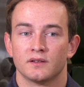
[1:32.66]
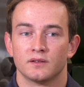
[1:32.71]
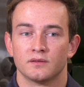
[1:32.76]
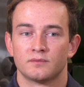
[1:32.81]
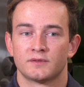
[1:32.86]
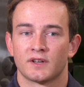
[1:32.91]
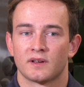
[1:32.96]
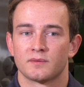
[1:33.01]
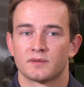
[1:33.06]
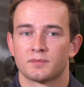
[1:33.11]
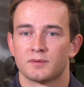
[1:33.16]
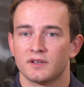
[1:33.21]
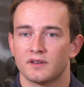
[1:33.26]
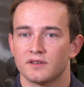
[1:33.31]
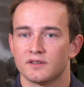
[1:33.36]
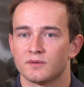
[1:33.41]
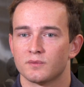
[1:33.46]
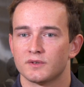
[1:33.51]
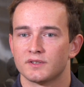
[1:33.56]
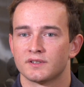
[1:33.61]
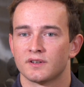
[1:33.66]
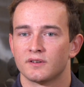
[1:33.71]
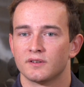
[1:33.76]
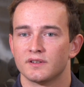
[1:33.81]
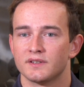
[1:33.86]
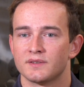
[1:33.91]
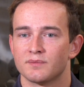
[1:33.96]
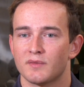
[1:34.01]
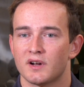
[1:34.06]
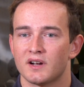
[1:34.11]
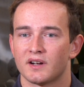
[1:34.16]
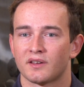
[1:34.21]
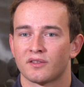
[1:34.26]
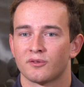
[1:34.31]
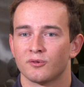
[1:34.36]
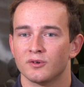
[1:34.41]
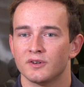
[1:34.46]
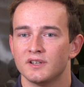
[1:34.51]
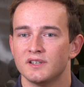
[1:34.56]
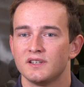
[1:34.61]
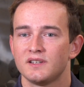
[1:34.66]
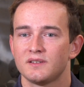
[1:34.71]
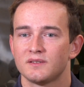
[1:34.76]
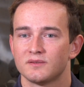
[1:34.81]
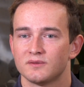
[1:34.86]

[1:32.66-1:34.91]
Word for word: The top speed of this wind tunnel is Mach 3.